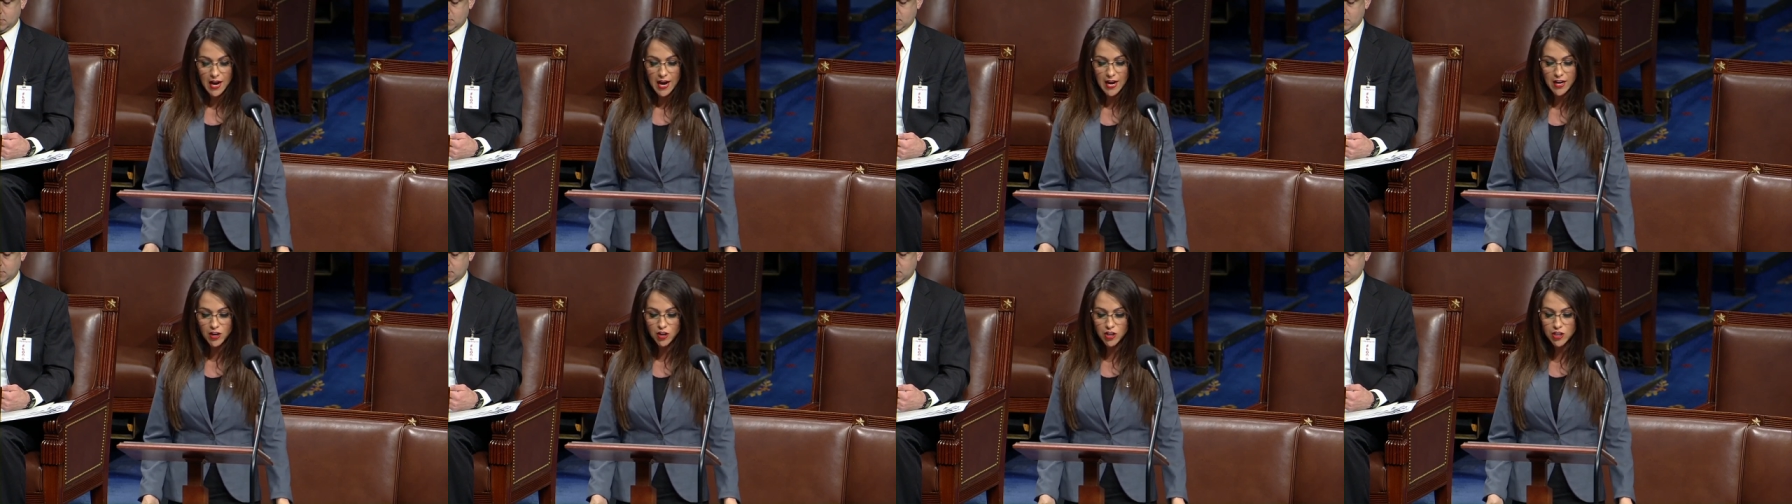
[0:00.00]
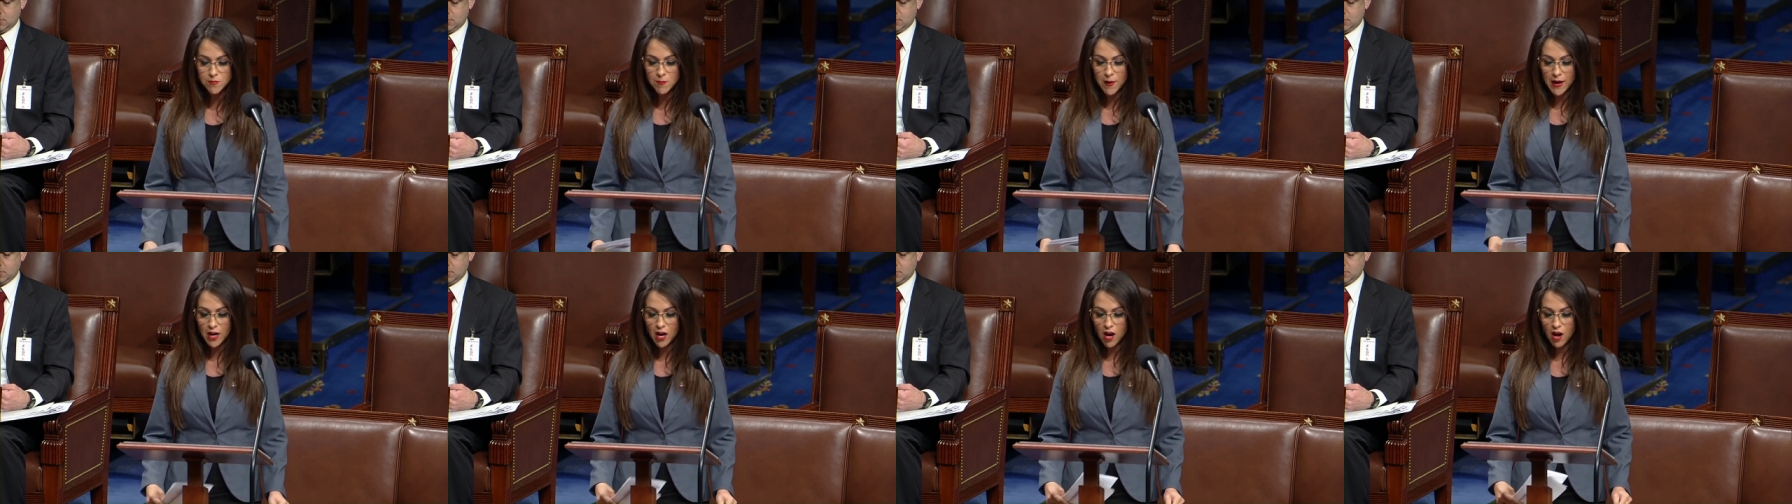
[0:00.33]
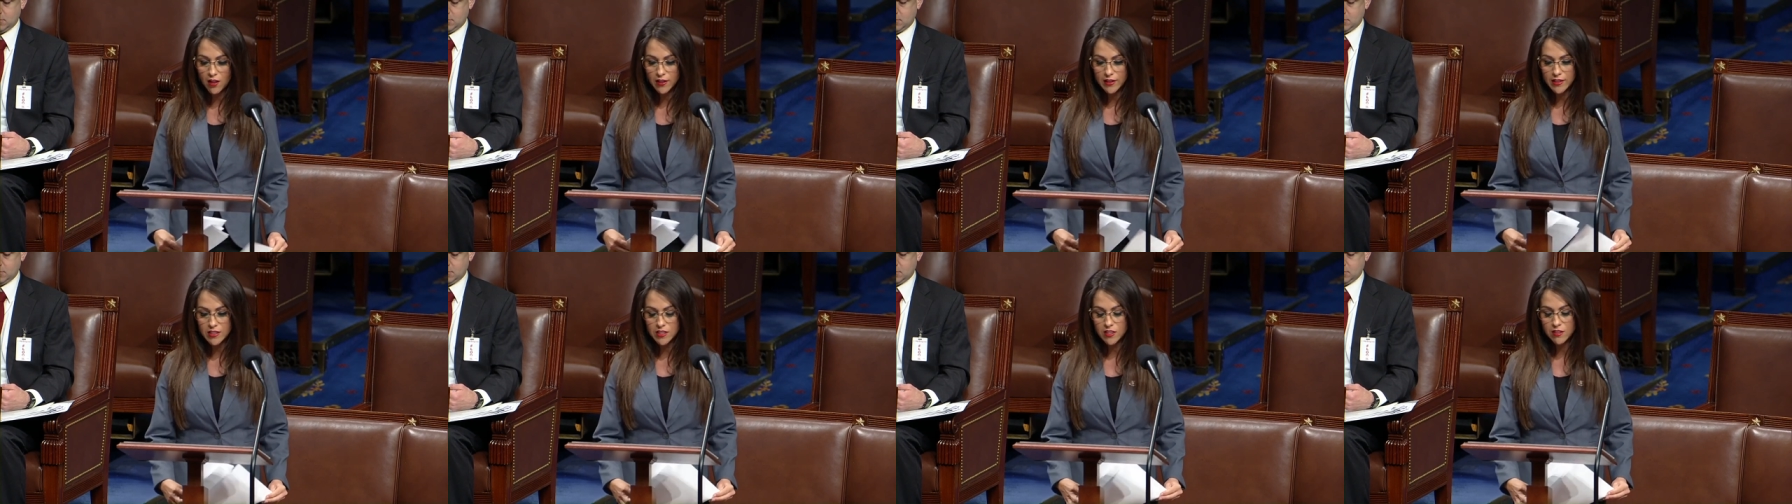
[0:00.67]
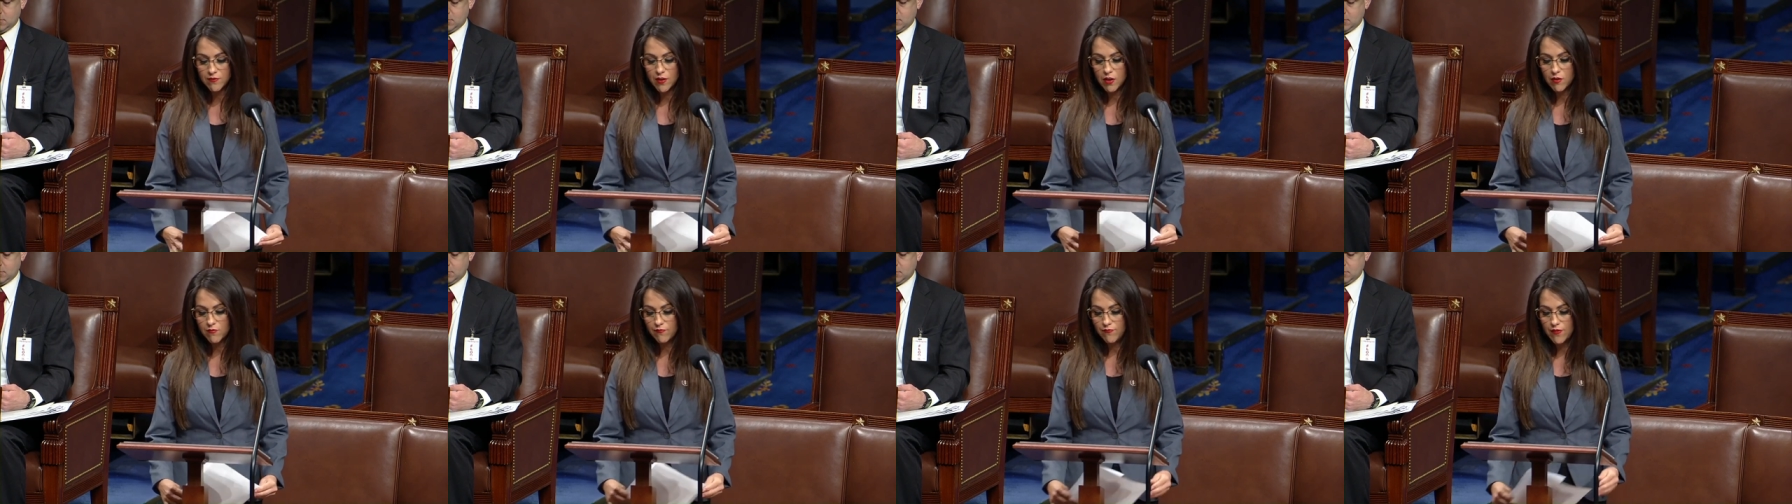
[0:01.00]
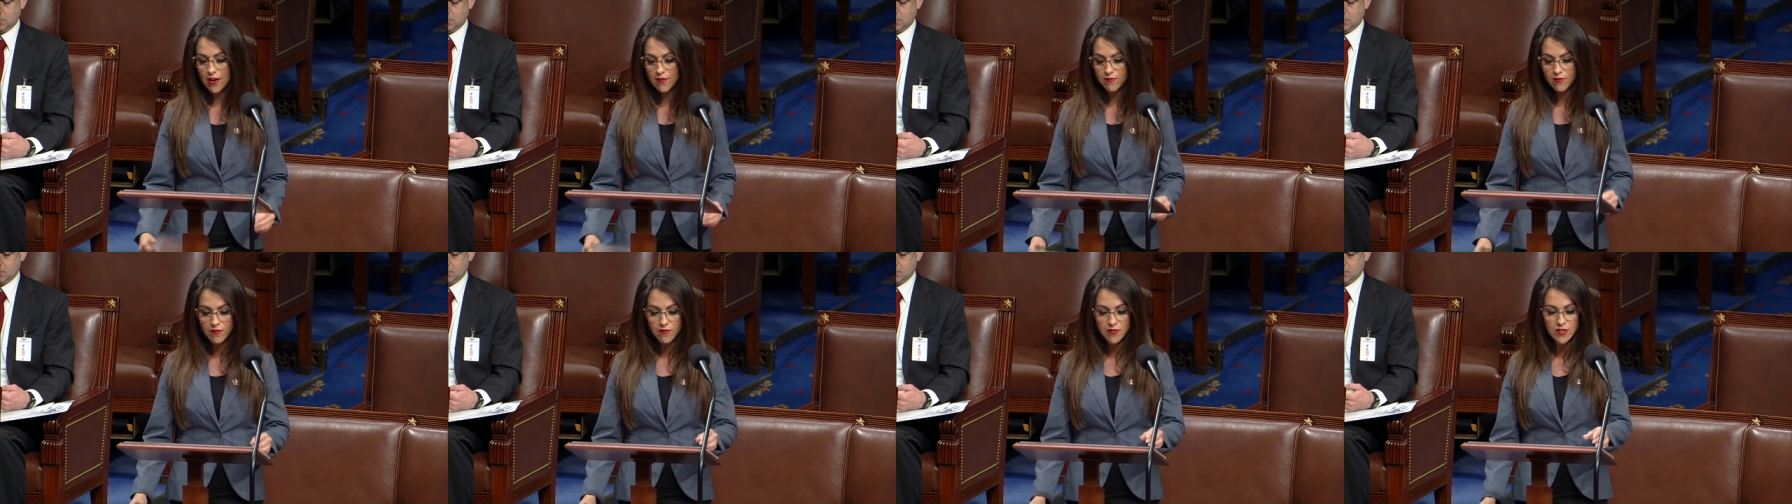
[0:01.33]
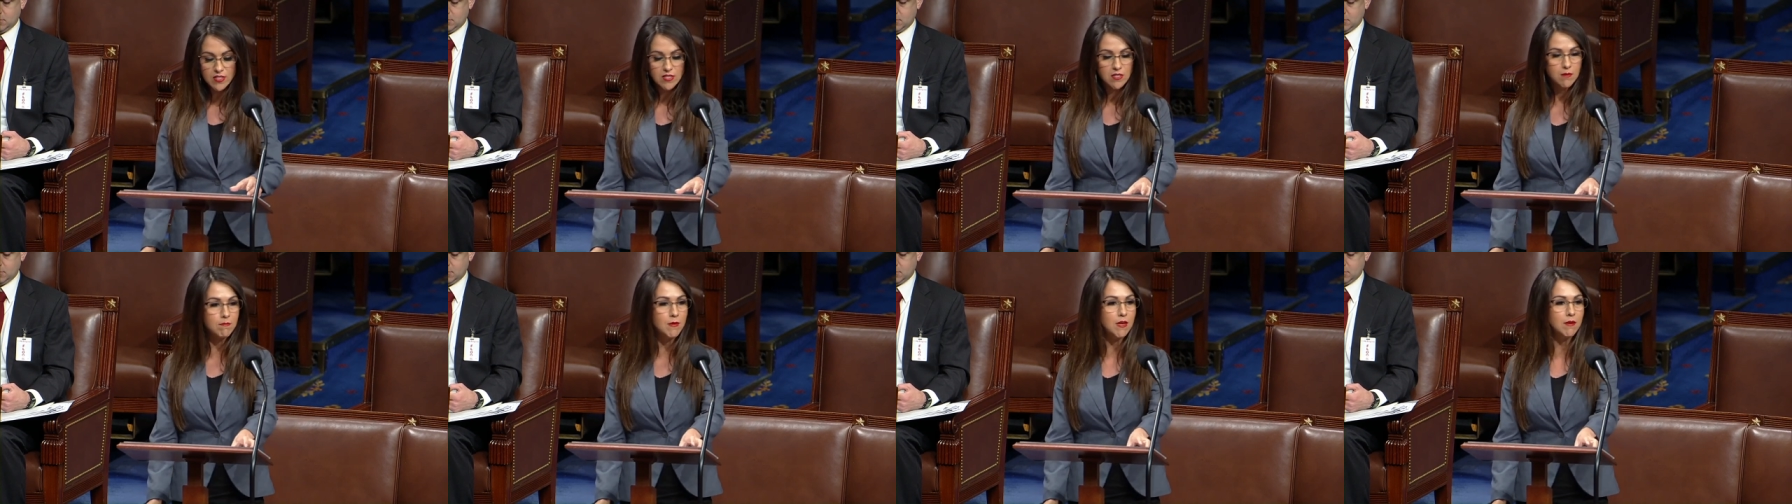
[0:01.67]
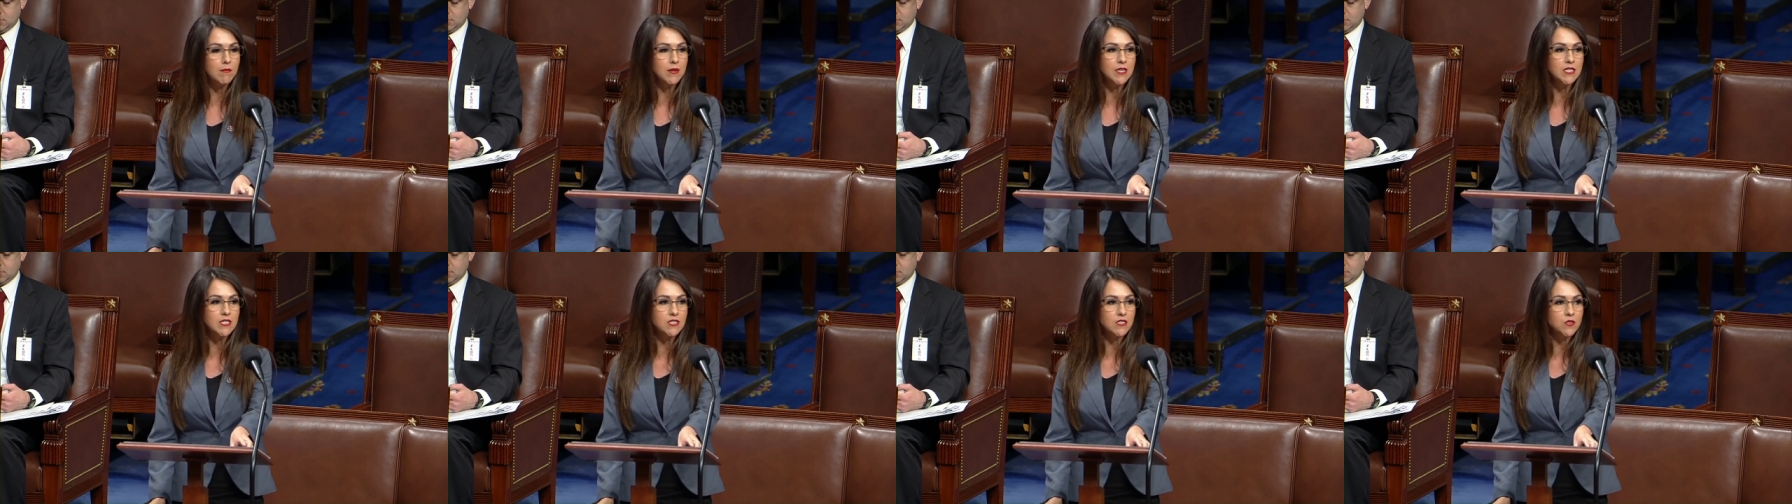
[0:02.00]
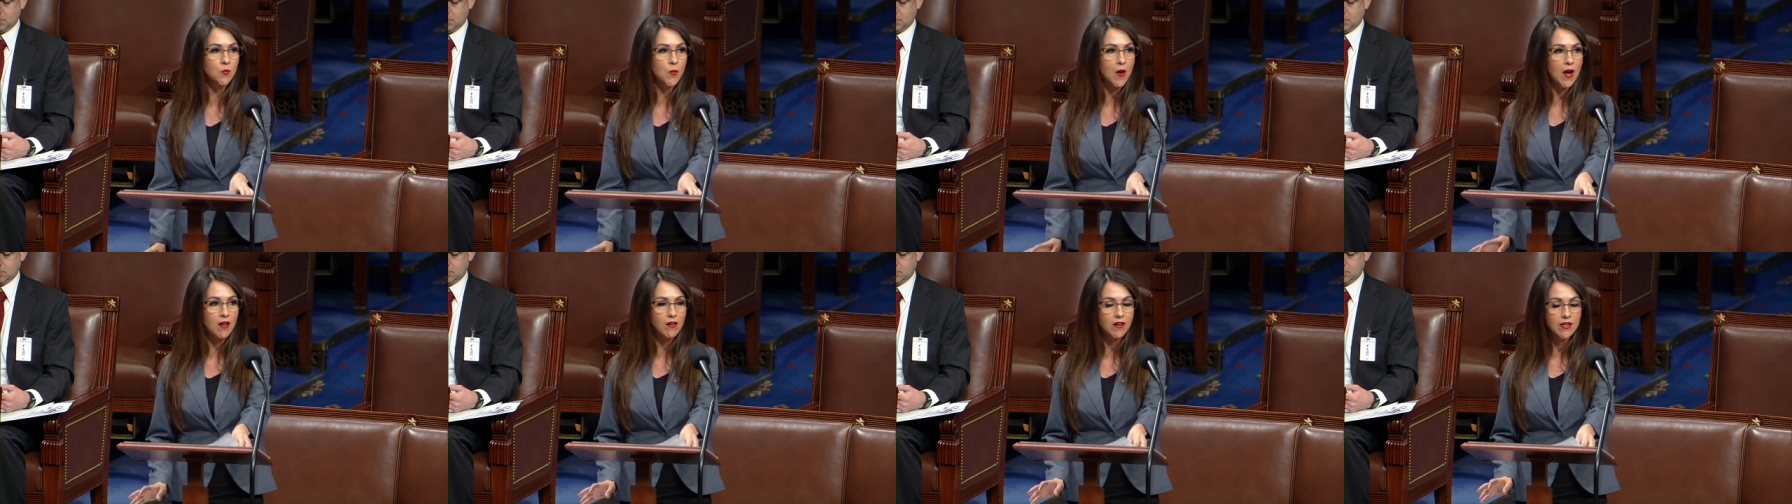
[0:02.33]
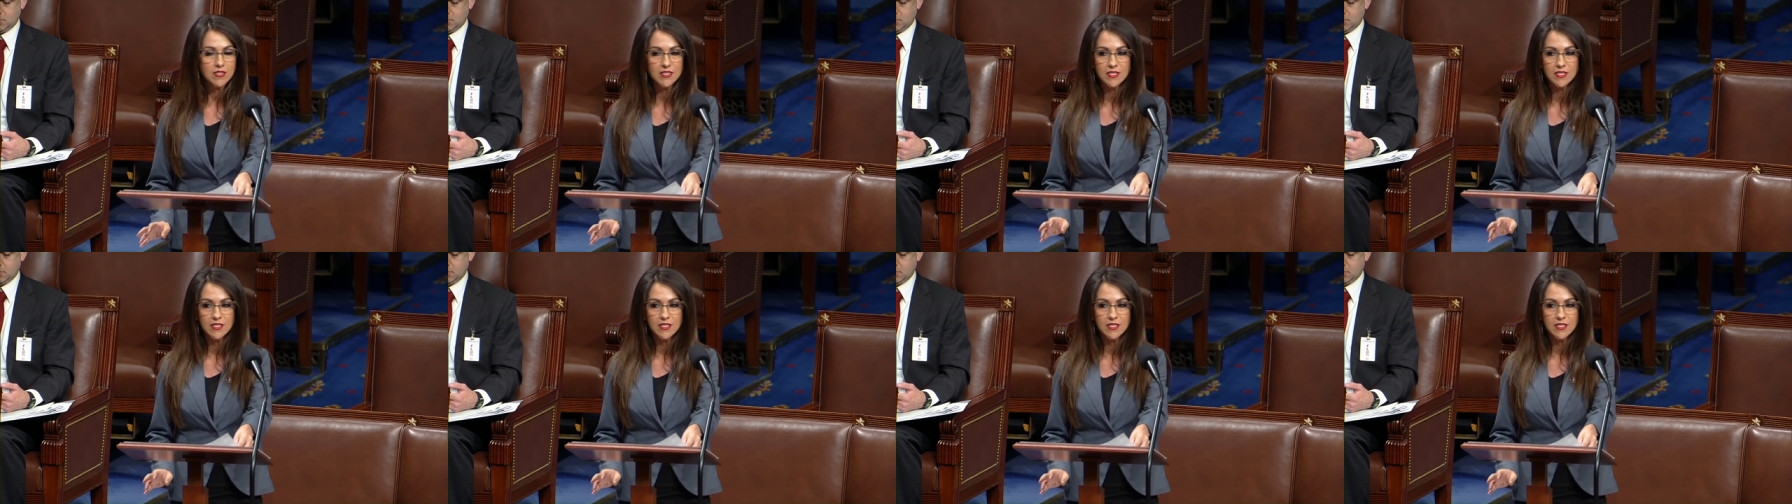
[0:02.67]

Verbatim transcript: I urge my colleagues to vote in favor of this amendment as well